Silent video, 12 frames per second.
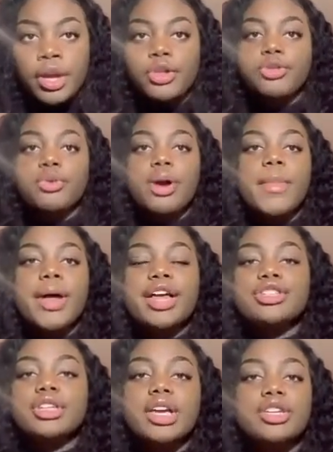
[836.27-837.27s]
Throughout my
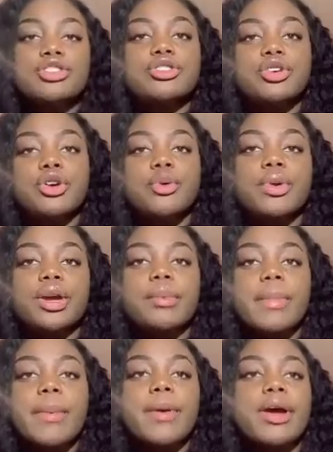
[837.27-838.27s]
educational career,
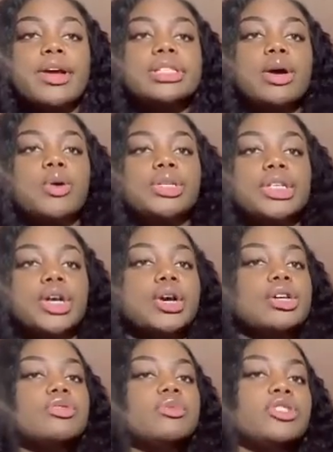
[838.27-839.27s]
my parents had always
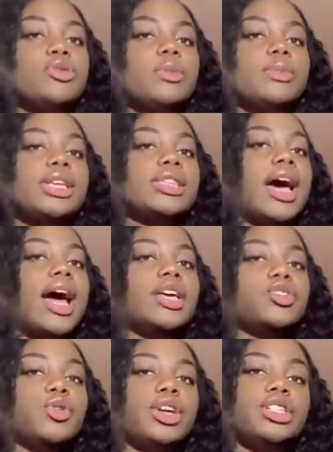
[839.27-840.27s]
encouraged me to obtain the
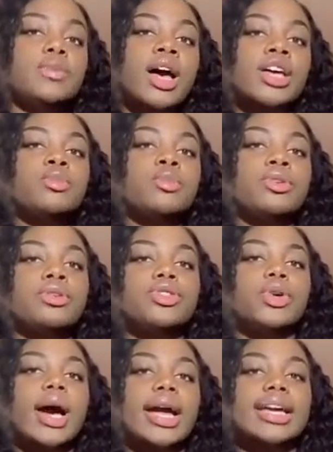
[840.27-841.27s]
highest grades possible
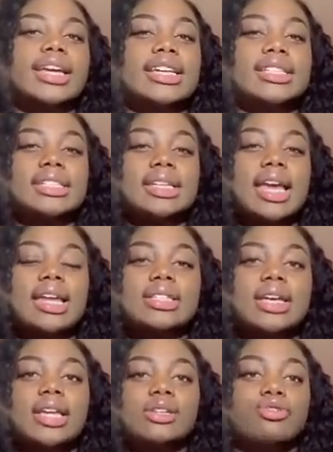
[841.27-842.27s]
so I could easily get into any